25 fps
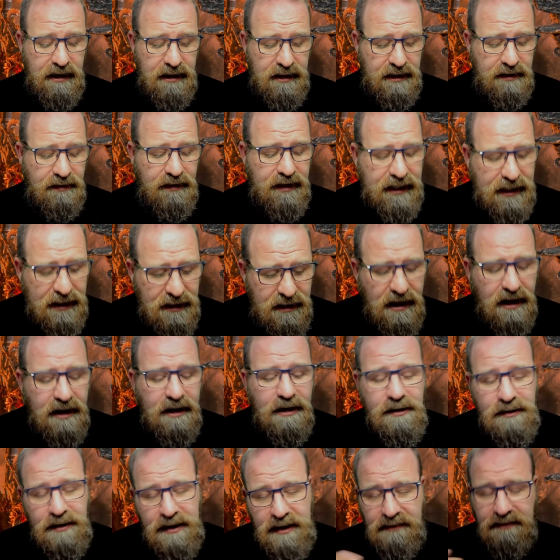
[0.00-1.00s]
Now, I
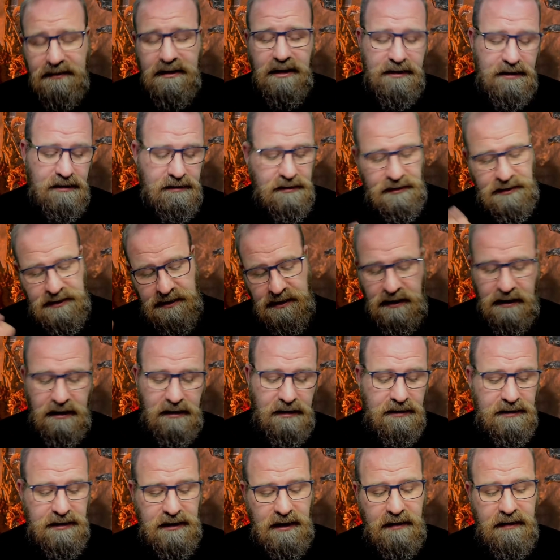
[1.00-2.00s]
know you've got the Horns and
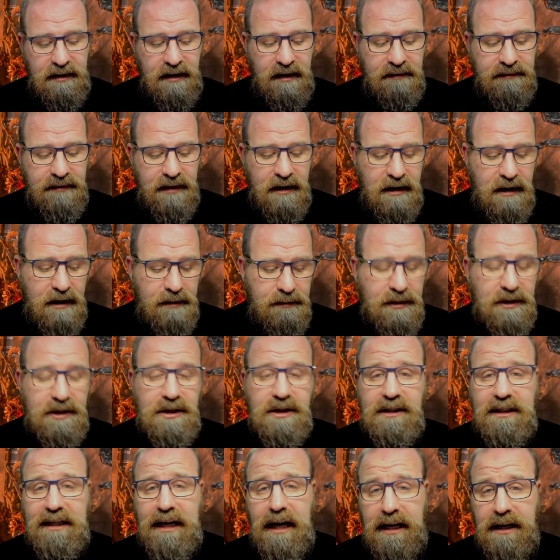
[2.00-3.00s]
Claws going off, but
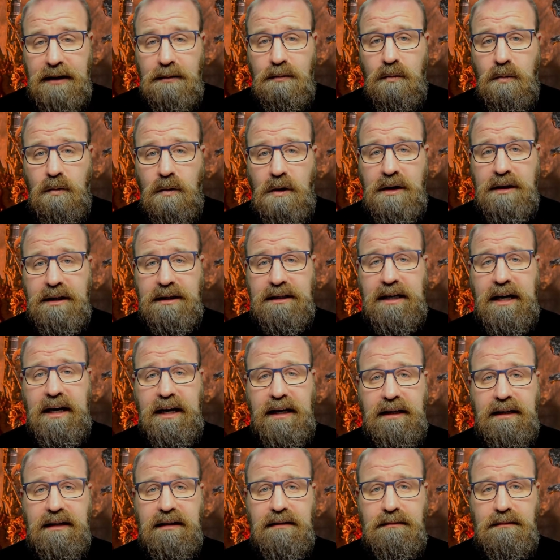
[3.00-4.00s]
just adding 1
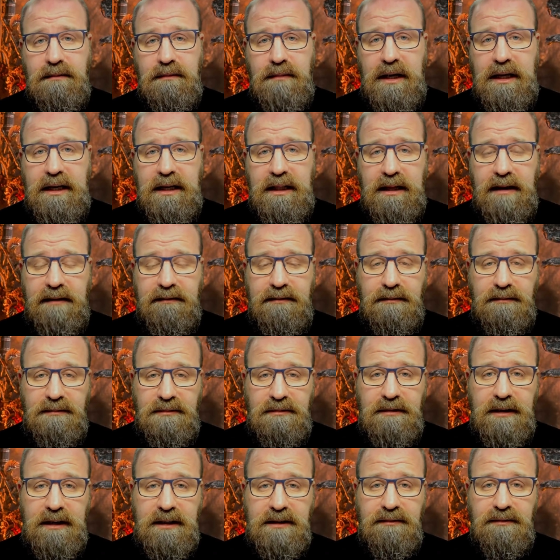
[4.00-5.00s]
attack, making that from
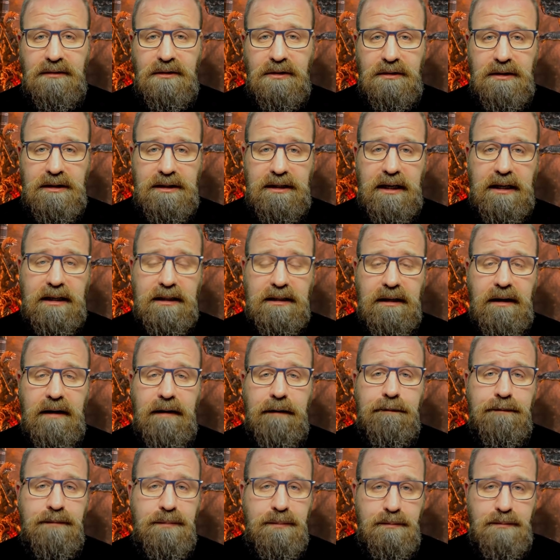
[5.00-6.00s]
3 to 4 attacks,
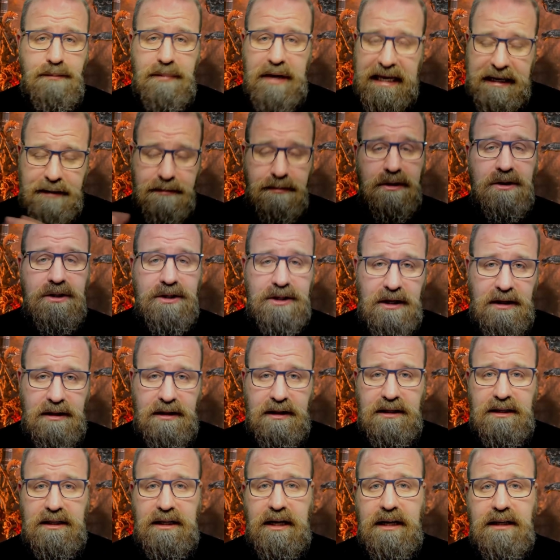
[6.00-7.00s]
big push on
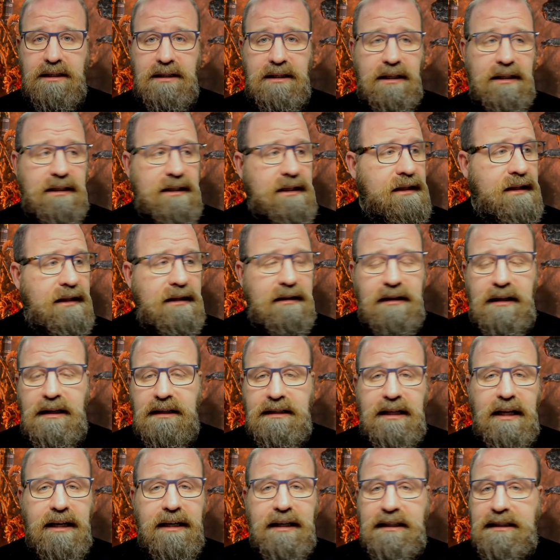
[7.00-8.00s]
the stats.
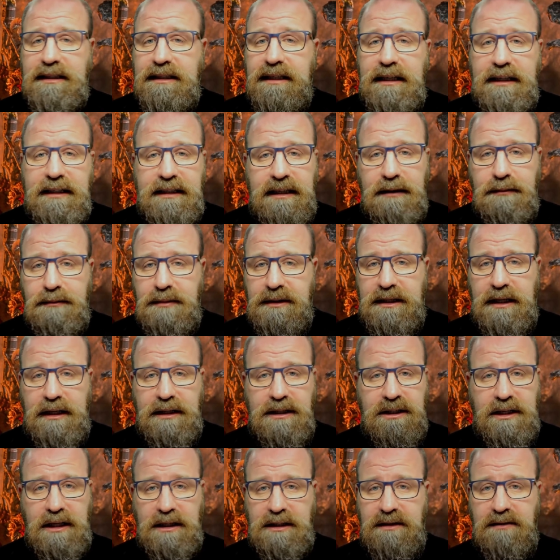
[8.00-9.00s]
It's like a
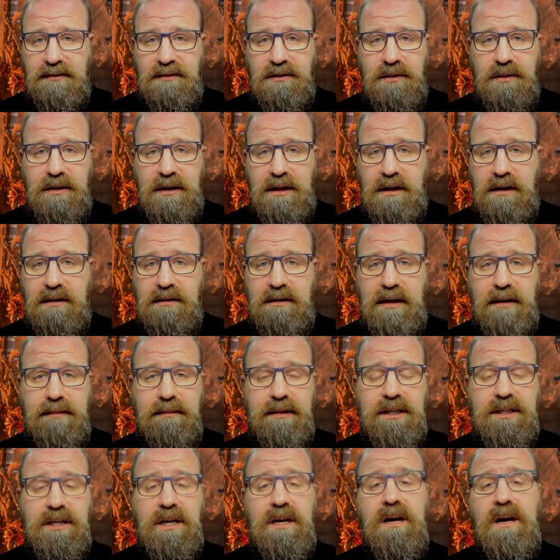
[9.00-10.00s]
16% chance of doing no
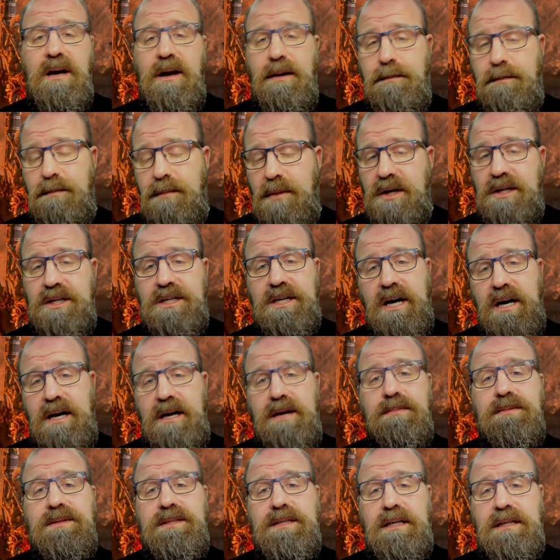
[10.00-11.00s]
damage, a much
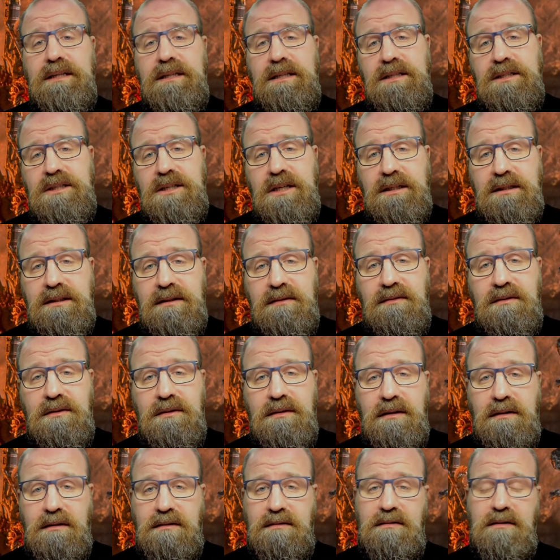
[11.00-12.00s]
higher percentage chance of
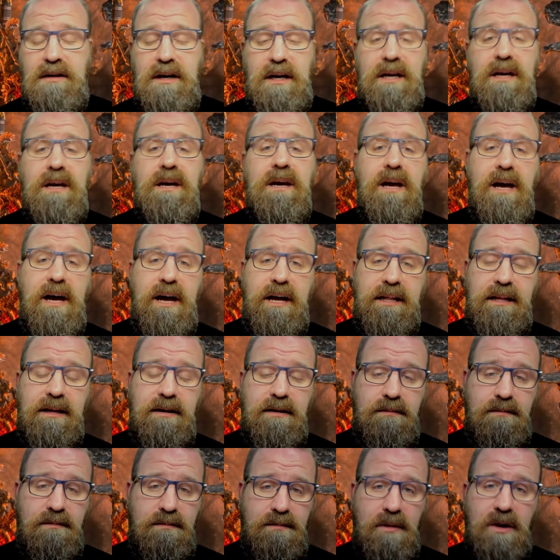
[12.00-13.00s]
doing 3, and
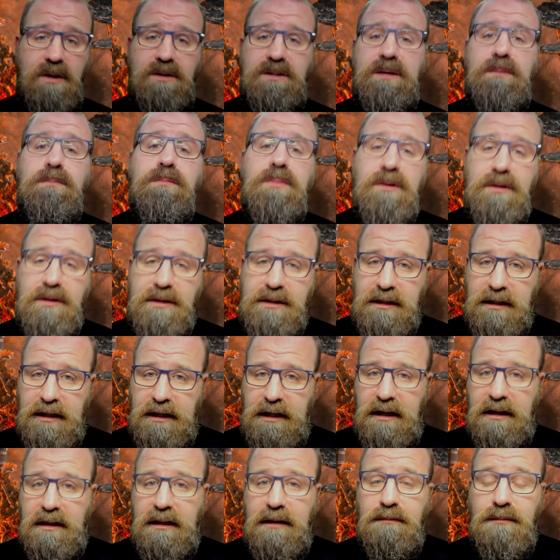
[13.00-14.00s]
most
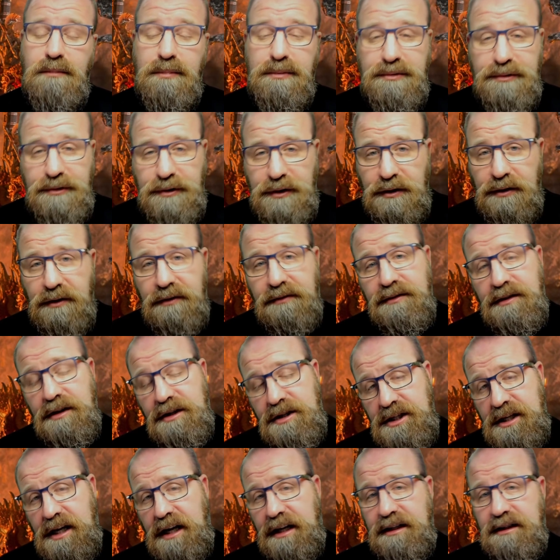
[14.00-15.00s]
importantly, an improved
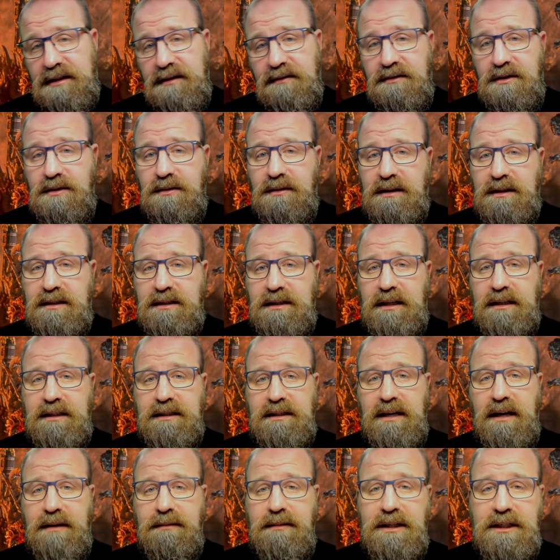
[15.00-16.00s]
chance of doing 6
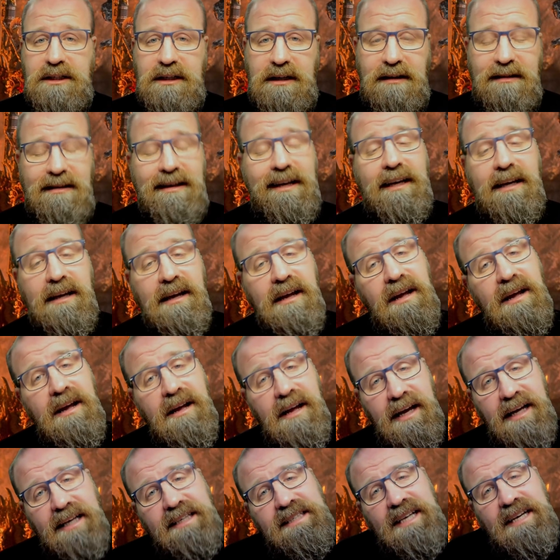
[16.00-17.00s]
damage. And I think
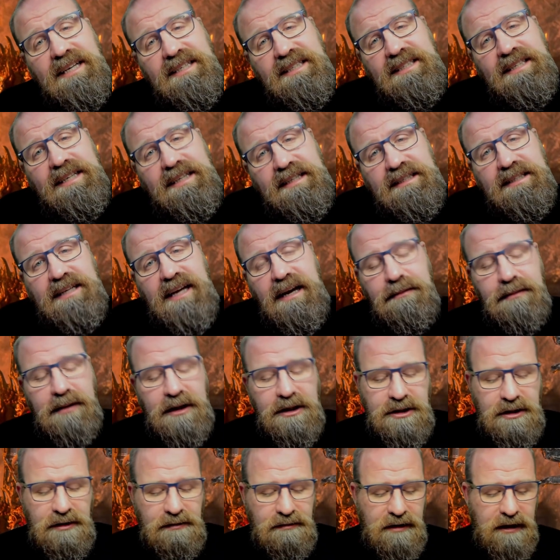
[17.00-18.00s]
it's that 6
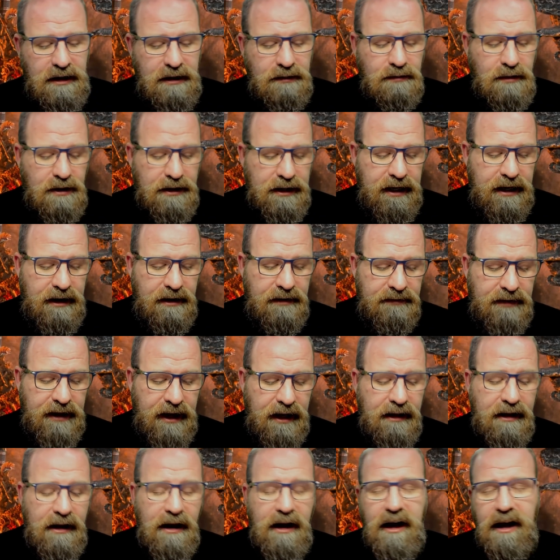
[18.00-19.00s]
damage you really want out of
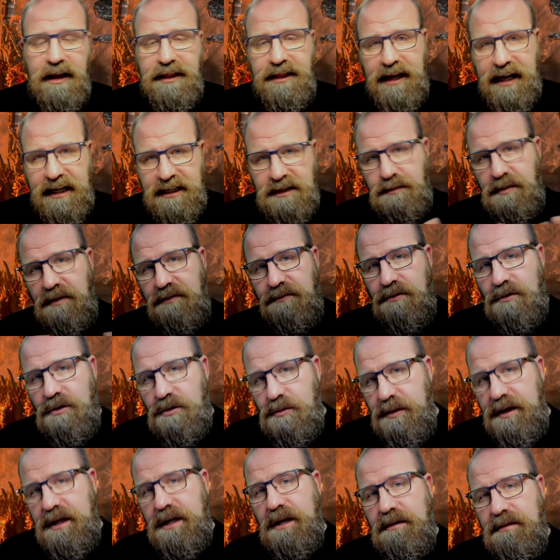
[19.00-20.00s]
that. And that's before
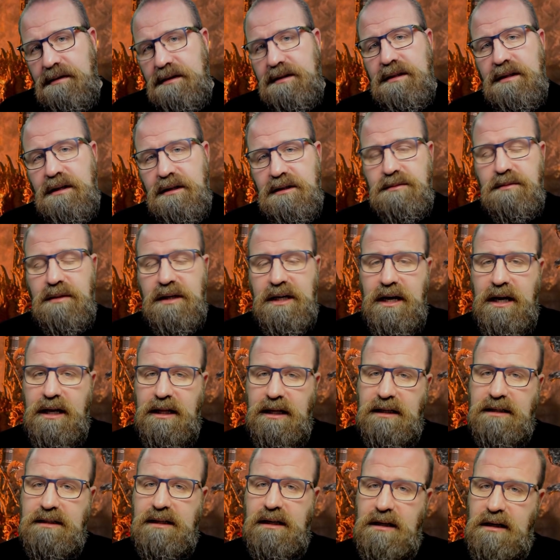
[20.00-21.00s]
we go into those
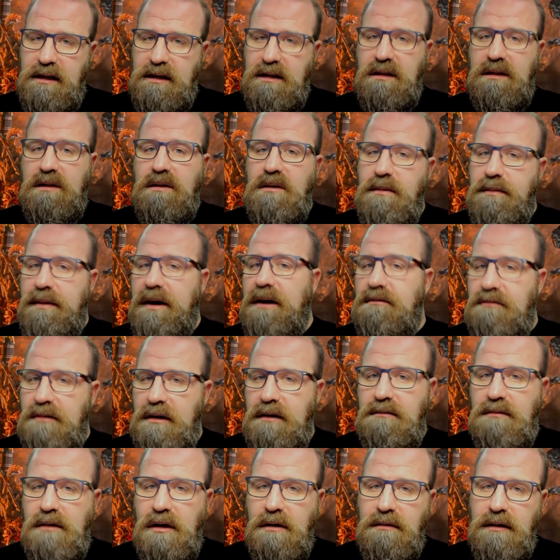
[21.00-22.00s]
mechanics that you can do about
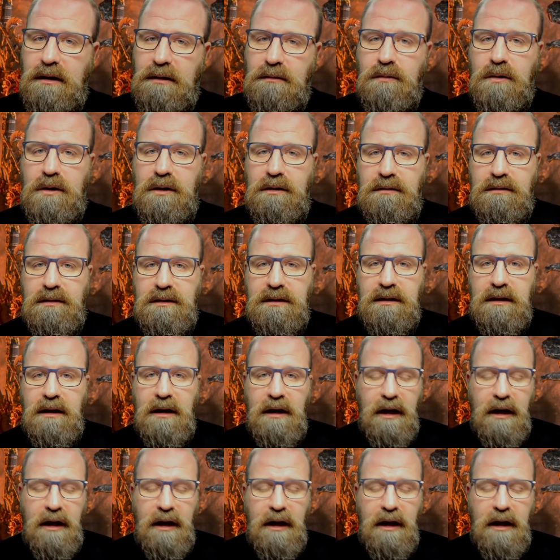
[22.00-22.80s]
re-rolling wounds